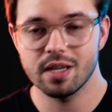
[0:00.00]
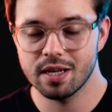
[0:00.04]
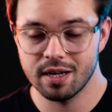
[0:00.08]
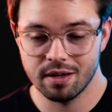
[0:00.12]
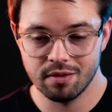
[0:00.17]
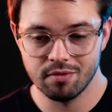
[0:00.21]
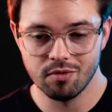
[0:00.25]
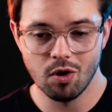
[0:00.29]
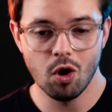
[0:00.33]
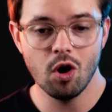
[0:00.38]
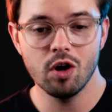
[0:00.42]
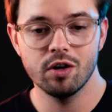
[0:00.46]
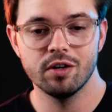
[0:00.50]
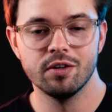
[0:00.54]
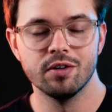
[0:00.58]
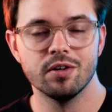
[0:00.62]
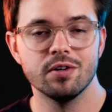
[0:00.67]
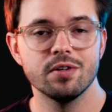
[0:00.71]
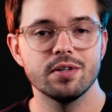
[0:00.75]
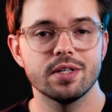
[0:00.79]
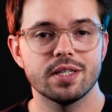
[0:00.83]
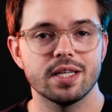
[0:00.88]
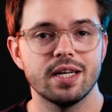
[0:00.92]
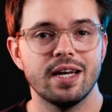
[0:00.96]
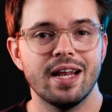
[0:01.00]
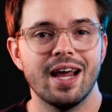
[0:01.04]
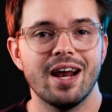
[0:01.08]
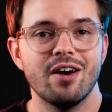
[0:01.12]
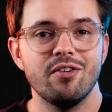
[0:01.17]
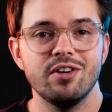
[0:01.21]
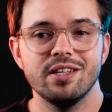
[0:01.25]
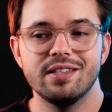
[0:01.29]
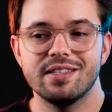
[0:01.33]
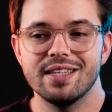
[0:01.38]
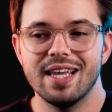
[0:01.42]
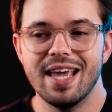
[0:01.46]
and ordinals
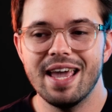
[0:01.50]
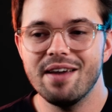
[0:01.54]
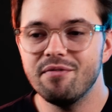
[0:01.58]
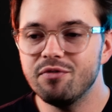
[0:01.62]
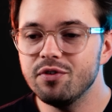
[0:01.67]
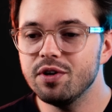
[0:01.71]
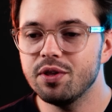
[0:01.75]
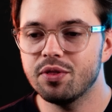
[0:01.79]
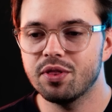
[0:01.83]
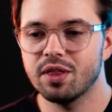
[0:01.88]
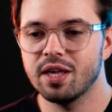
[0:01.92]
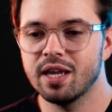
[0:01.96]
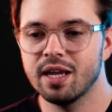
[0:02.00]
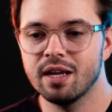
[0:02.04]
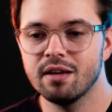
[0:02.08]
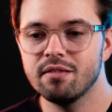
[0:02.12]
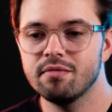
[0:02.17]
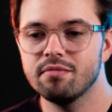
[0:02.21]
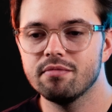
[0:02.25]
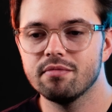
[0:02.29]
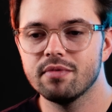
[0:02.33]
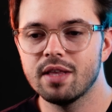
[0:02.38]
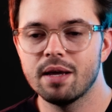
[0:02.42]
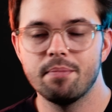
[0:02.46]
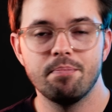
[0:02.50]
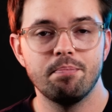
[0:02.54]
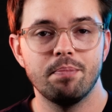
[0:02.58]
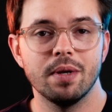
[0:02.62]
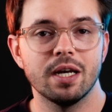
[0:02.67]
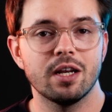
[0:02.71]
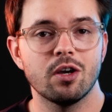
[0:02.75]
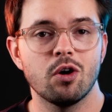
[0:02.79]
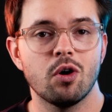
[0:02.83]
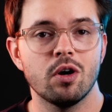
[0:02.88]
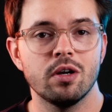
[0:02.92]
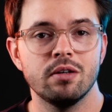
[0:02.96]
inherit everything that
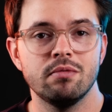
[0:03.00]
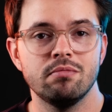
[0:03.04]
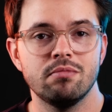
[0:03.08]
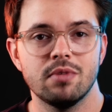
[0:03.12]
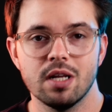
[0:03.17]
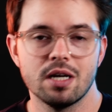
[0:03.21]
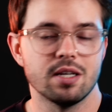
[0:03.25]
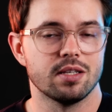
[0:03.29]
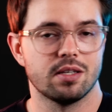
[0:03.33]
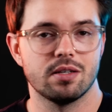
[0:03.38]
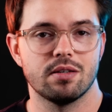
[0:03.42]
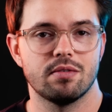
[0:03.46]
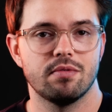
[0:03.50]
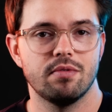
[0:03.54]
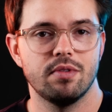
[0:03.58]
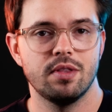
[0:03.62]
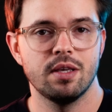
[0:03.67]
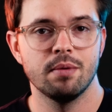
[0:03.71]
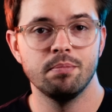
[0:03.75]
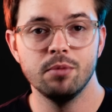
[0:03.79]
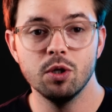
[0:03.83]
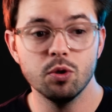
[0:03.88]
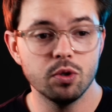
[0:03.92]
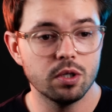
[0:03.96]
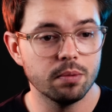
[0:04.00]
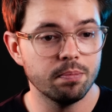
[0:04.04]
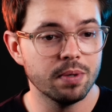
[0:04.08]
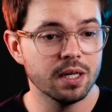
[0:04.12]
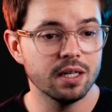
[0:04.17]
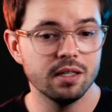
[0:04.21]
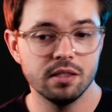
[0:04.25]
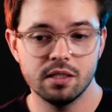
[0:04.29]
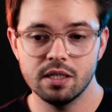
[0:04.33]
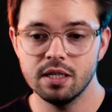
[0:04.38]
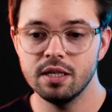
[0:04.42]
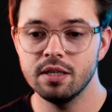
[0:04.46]
Bitcoin does. The
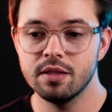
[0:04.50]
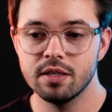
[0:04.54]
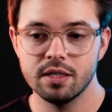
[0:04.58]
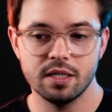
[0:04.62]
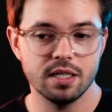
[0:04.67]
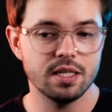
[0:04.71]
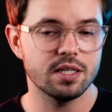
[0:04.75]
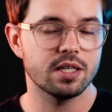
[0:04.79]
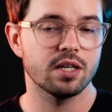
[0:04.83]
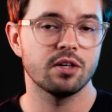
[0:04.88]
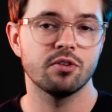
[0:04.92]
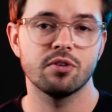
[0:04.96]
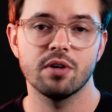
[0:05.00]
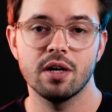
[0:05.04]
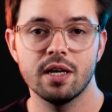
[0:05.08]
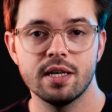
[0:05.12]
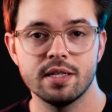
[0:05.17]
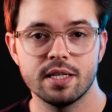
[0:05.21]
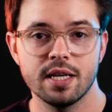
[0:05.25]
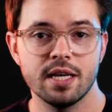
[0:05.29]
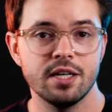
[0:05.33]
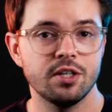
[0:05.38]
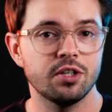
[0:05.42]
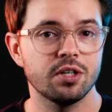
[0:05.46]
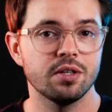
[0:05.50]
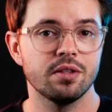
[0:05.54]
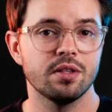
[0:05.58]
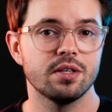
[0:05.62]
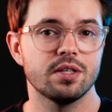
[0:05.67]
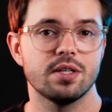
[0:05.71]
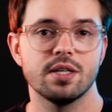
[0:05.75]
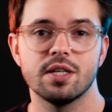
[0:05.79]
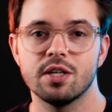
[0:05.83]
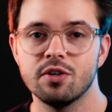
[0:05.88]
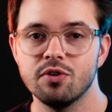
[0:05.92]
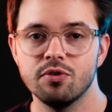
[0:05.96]
immutability, the decentralization, the
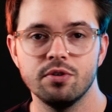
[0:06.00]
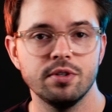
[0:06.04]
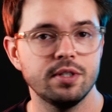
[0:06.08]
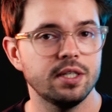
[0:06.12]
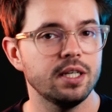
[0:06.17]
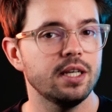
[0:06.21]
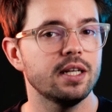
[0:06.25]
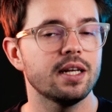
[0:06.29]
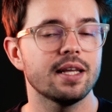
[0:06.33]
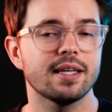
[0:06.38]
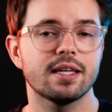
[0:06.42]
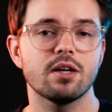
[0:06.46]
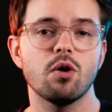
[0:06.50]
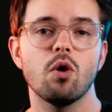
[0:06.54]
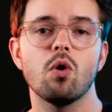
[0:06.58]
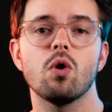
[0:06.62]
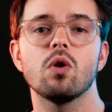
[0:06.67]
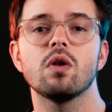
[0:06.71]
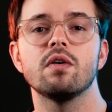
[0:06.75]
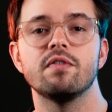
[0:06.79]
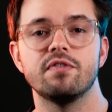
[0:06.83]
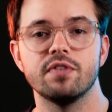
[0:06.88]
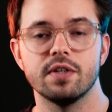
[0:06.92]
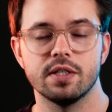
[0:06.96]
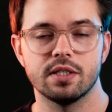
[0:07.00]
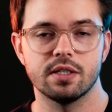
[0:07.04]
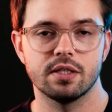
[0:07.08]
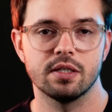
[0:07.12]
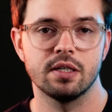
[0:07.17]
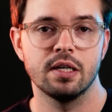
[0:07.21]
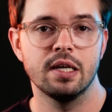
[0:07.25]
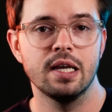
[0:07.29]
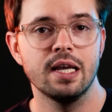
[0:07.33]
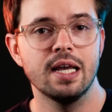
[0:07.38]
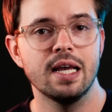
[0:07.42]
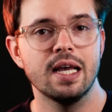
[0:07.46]
security, like all of it.
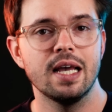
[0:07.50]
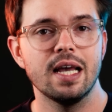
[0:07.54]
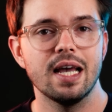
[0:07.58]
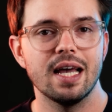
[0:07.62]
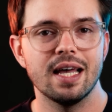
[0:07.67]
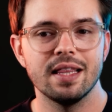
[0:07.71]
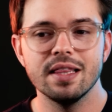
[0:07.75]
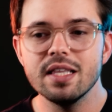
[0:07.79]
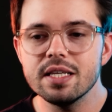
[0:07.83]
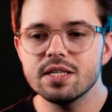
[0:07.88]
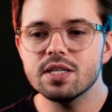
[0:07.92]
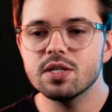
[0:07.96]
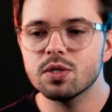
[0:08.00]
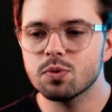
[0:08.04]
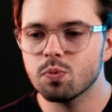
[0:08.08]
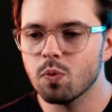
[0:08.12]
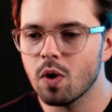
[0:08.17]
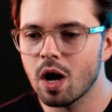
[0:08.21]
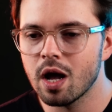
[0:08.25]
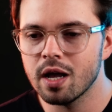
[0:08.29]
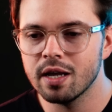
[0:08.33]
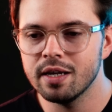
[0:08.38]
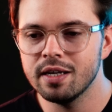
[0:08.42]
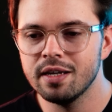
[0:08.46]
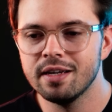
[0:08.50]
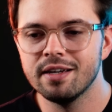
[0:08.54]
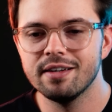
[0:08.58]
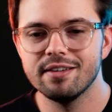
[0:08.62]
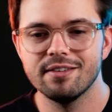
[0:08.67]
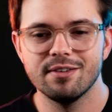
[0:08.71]
And this is why